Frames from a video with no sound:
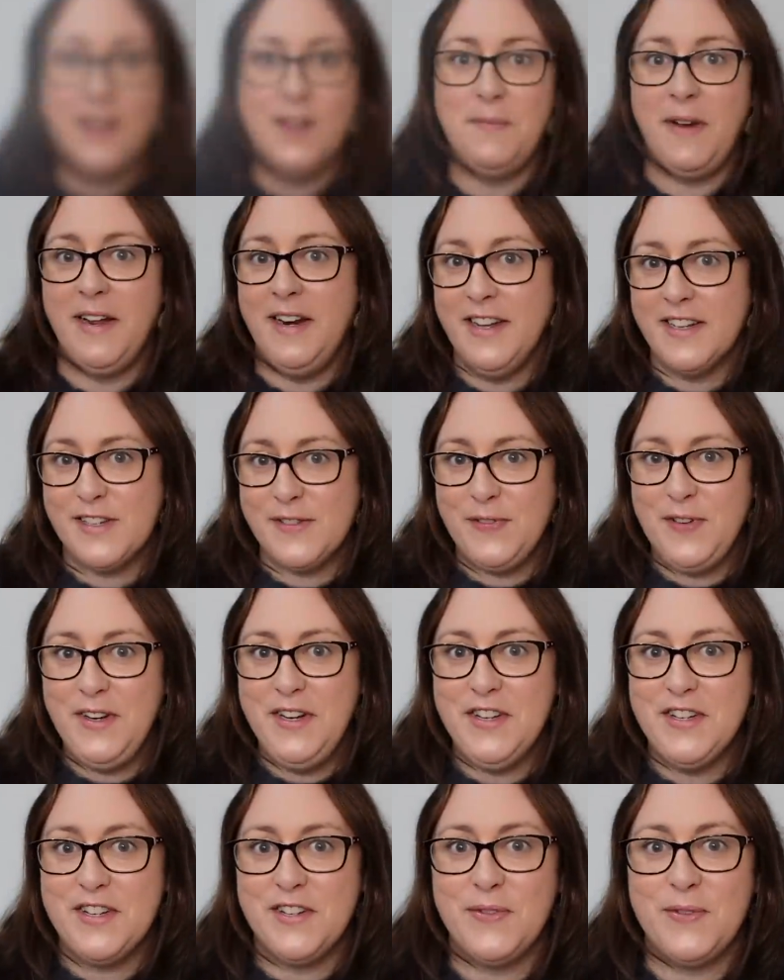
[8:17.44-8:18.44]
My next
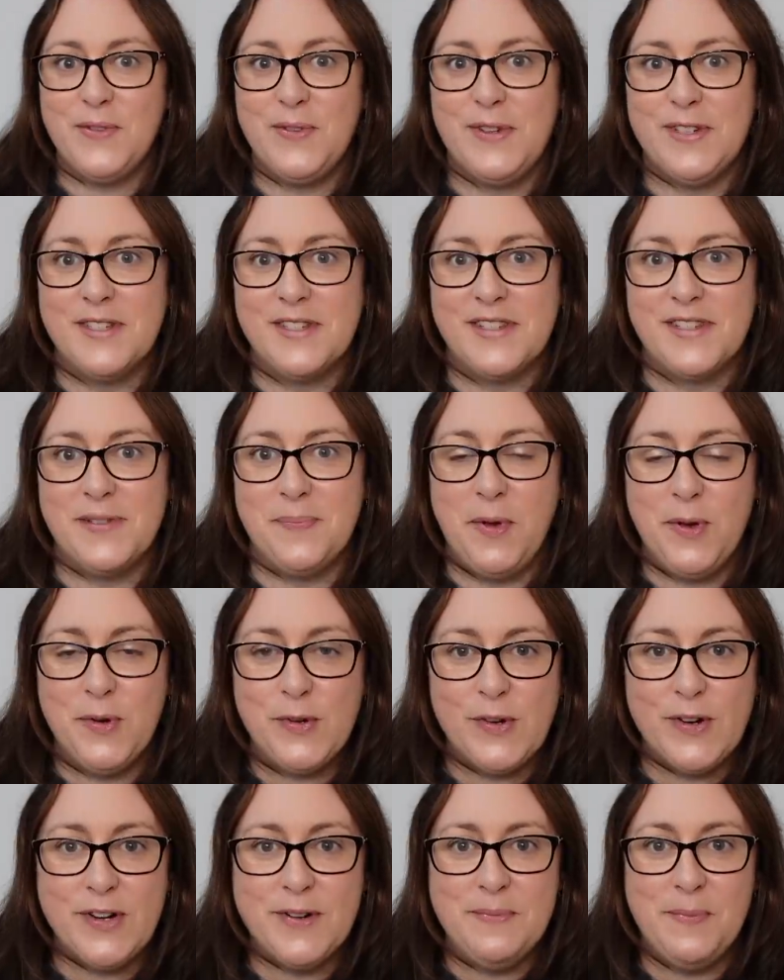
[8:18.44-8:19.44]
finish was the
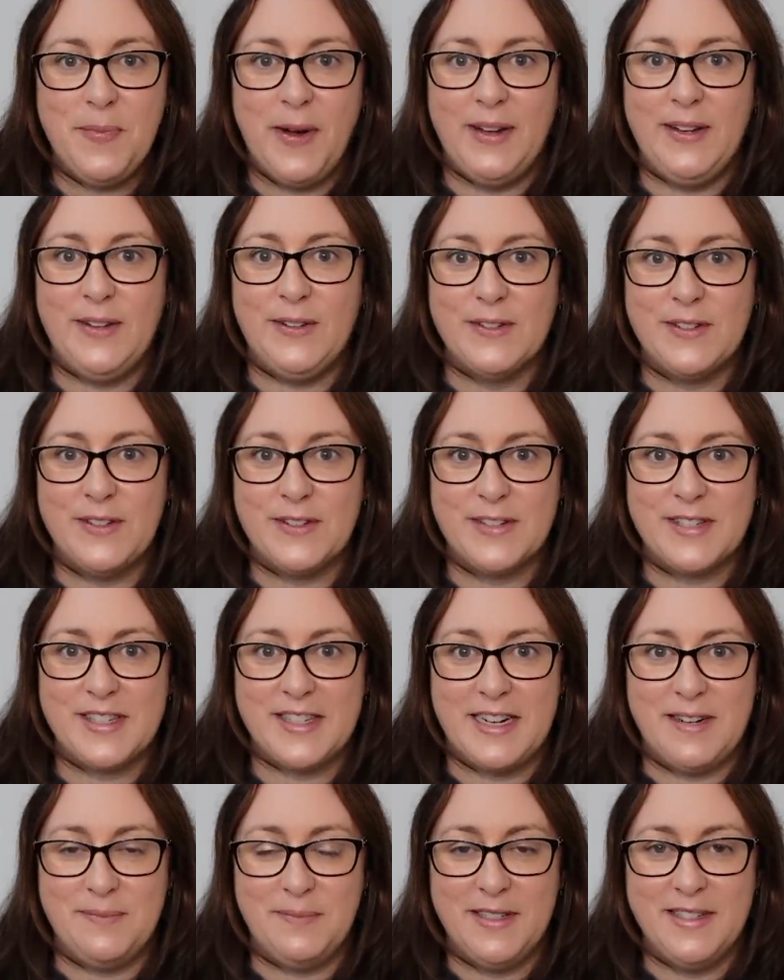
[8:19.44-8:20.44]
Pilgrim by Long Dog
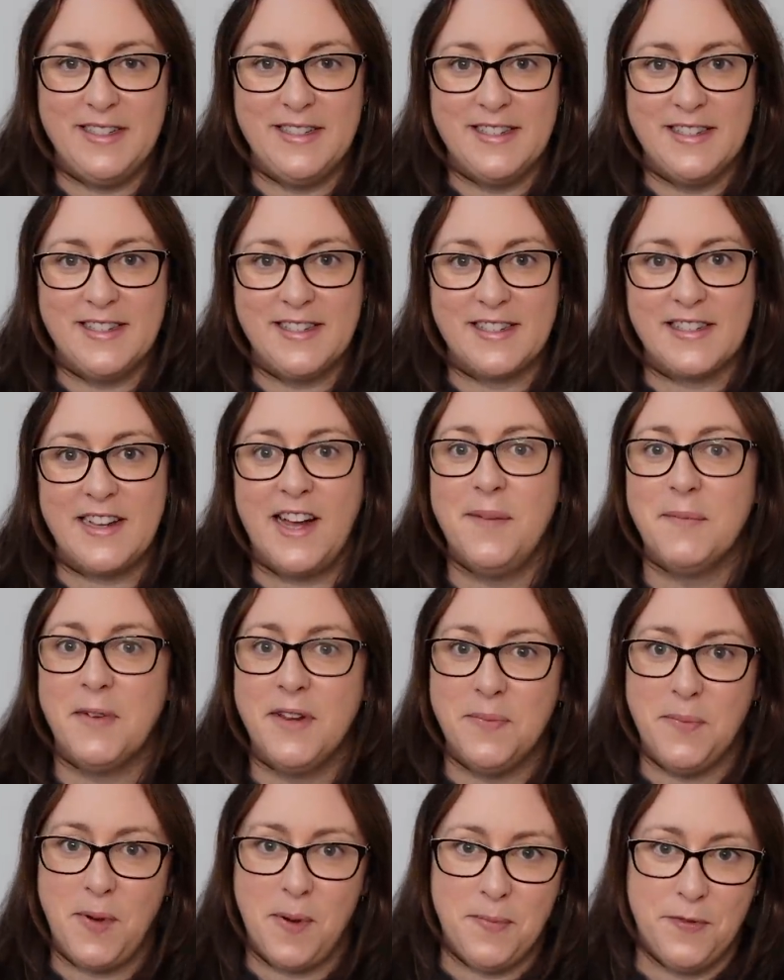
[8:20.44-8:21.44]
Samplers. I'm
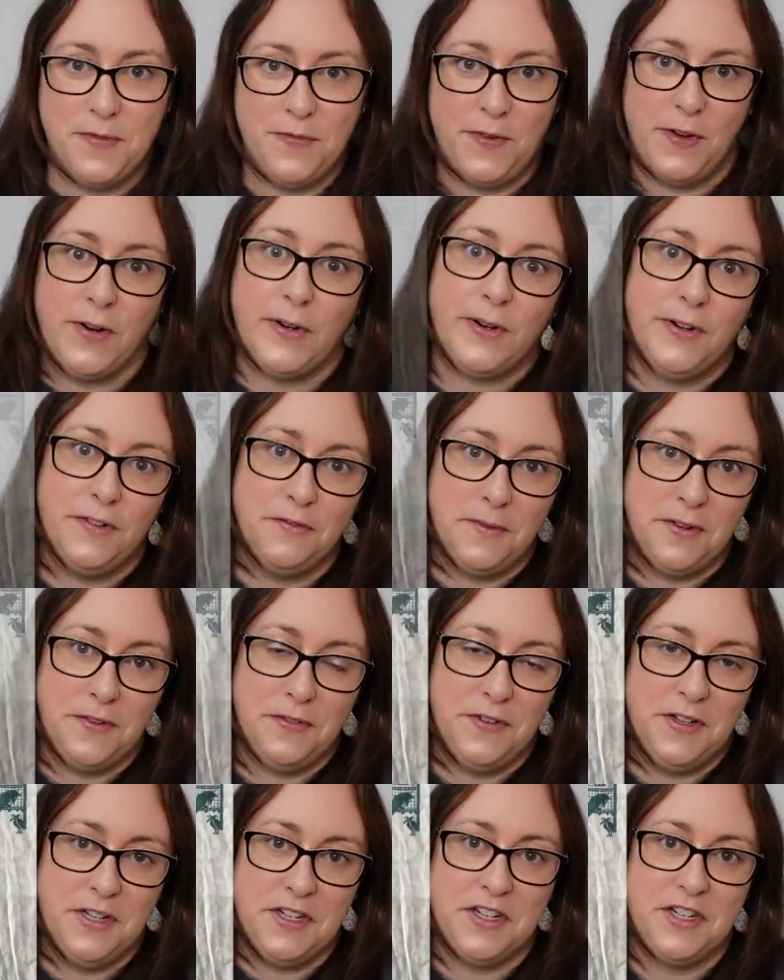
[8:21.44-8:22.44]
going to pop a photo of my
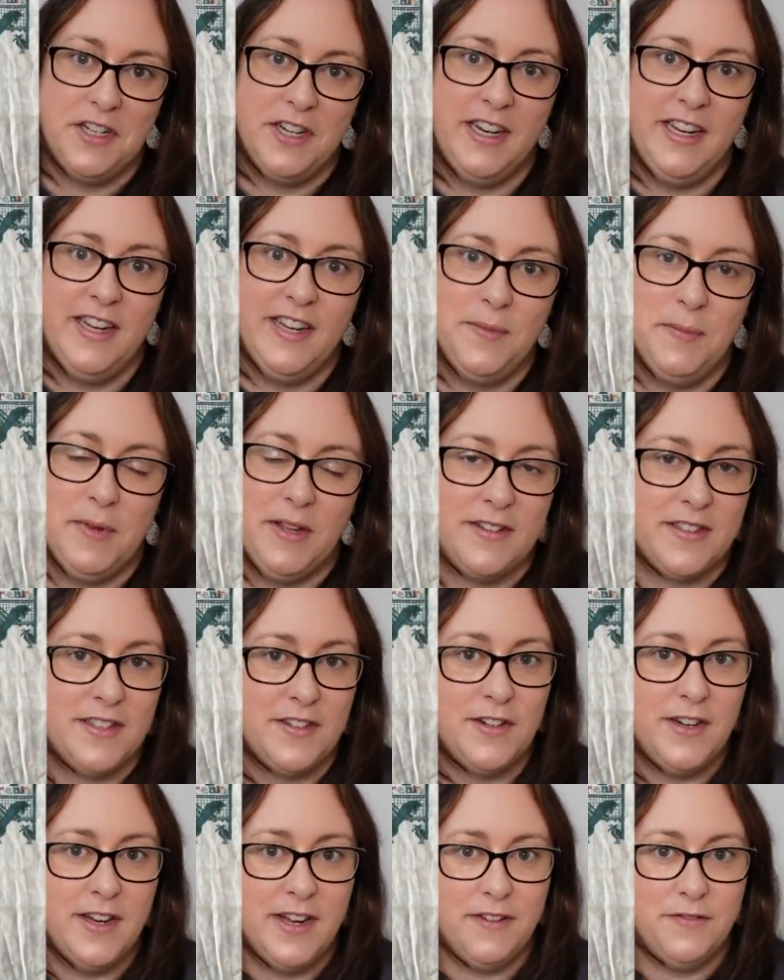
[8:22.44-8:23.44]
finish in here because I
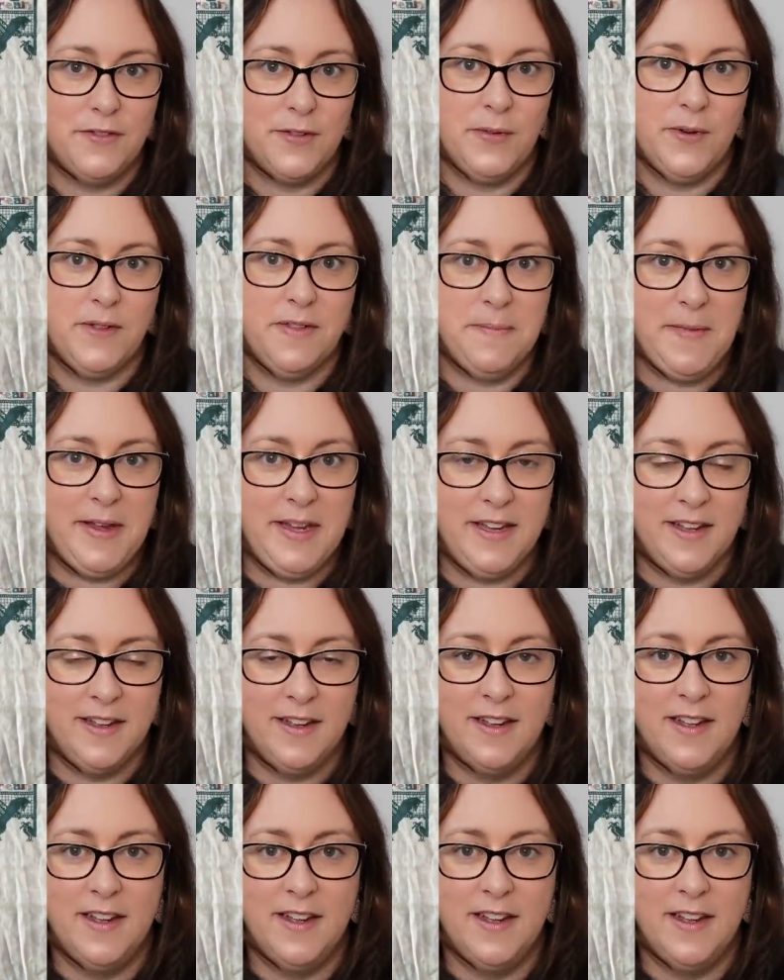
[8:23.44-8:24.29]
don't have it with me.